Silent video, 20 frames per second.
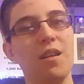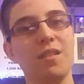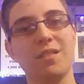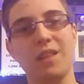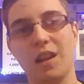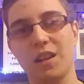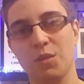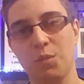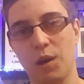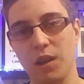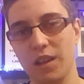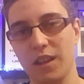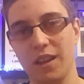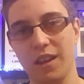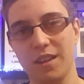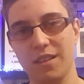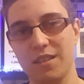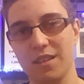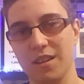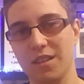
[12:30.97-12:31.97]
That's why their
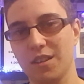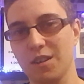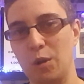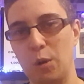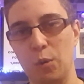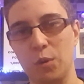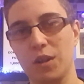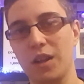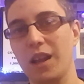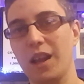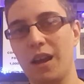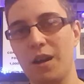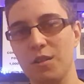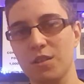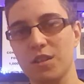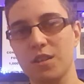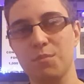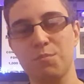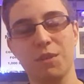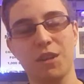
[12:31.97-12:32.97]
headsets are called
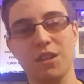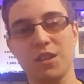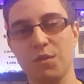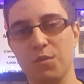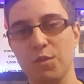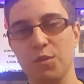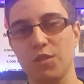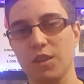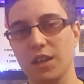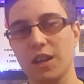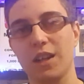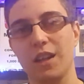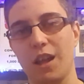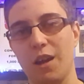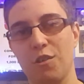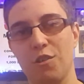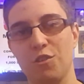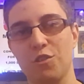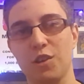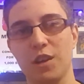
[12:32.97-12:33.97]
clouds, because it feels like a
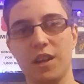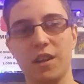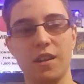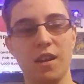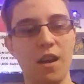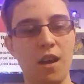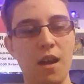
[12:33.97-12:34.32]
cloud on your head.